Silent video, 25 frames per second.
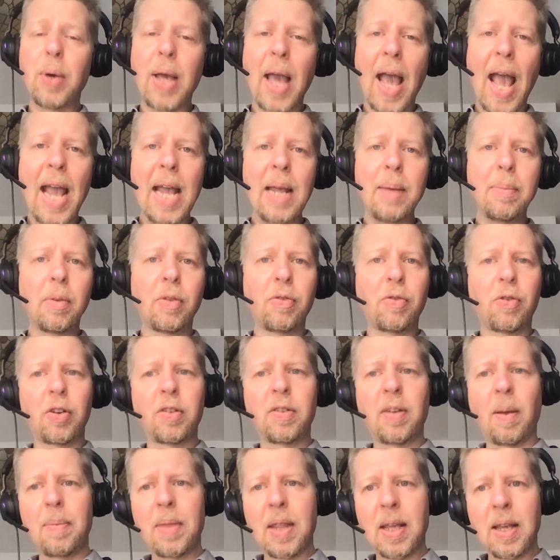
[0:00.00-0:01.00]
aimed for
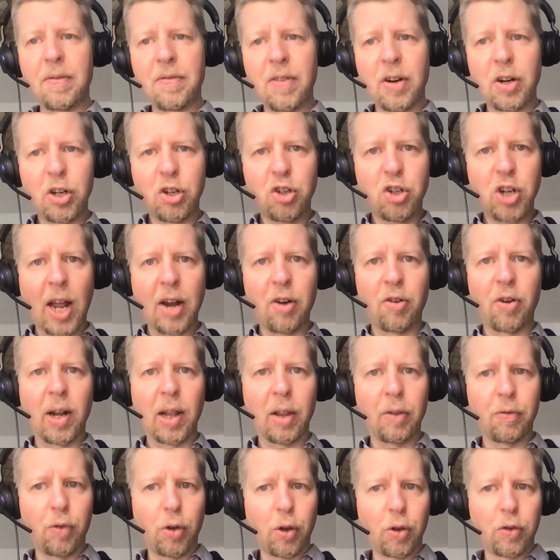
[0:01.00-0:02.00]
something very general
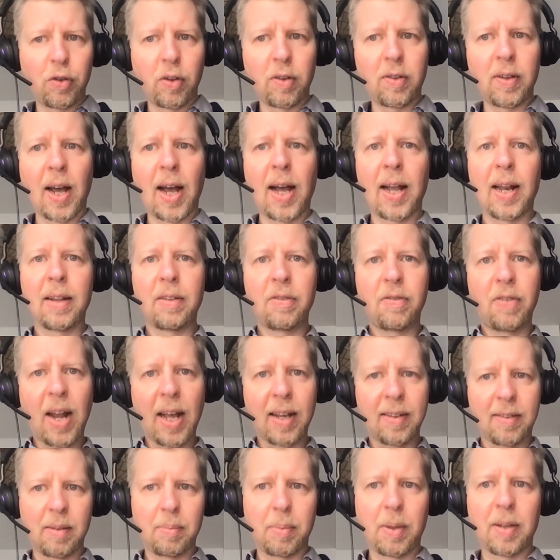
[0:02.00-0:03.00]
and versatile and
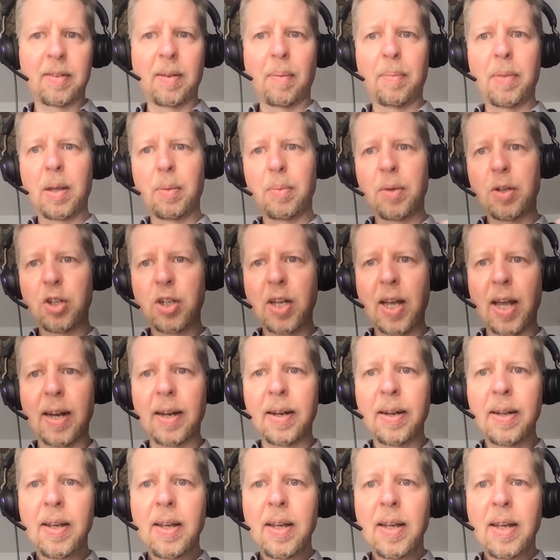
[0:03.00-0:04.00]
flexible, something which
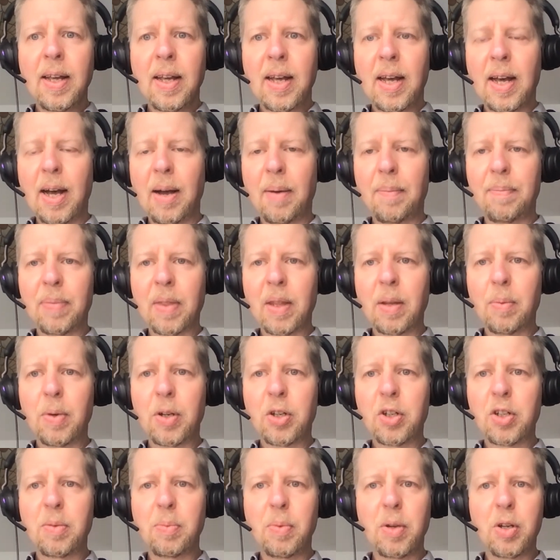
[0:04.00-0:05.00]
can
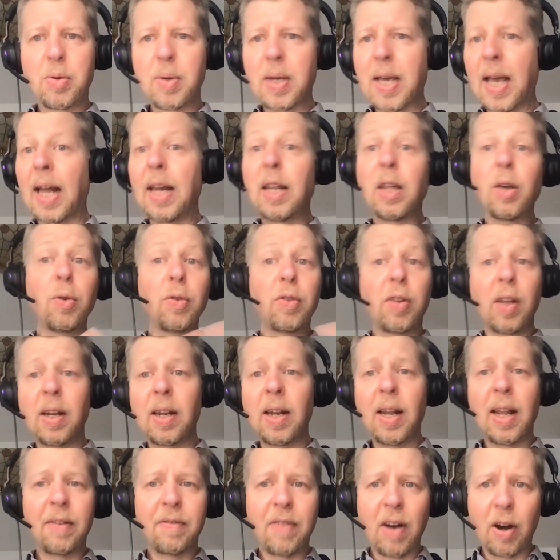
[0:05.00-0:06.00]
which we can use
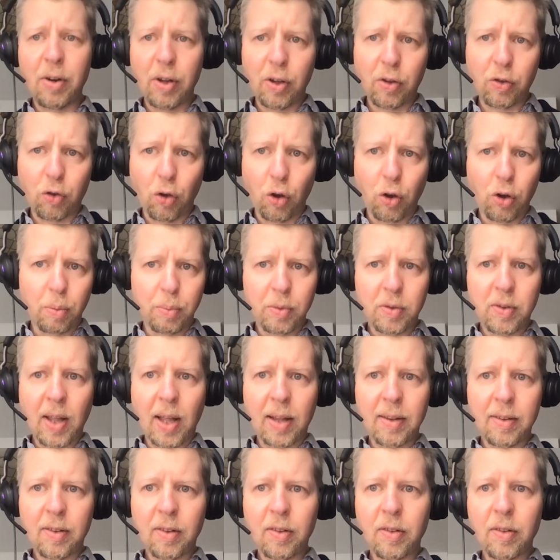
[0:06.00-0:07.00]
in various
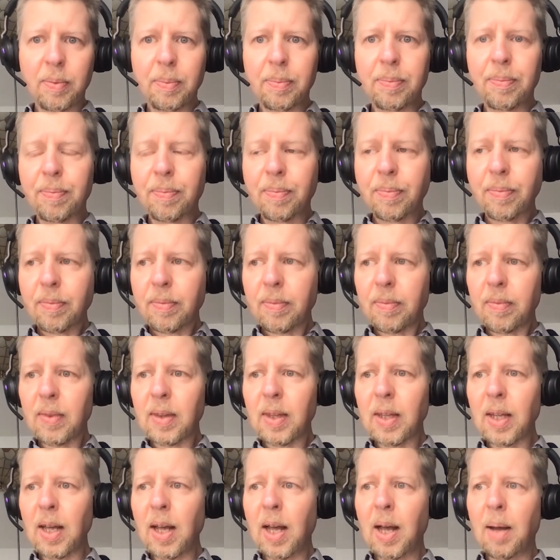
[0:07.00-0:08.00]
circumstances.
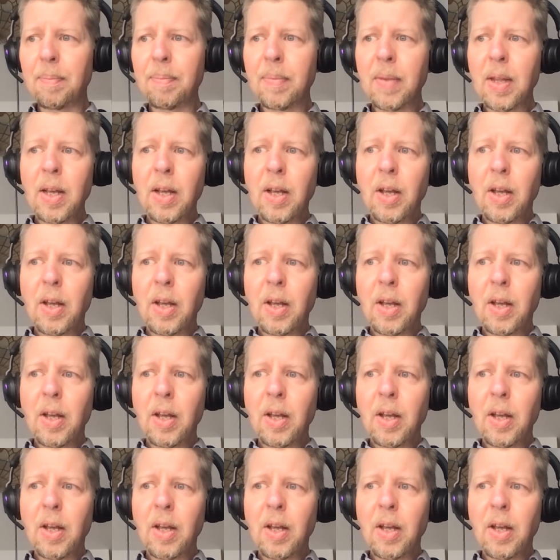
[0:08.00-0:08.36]
In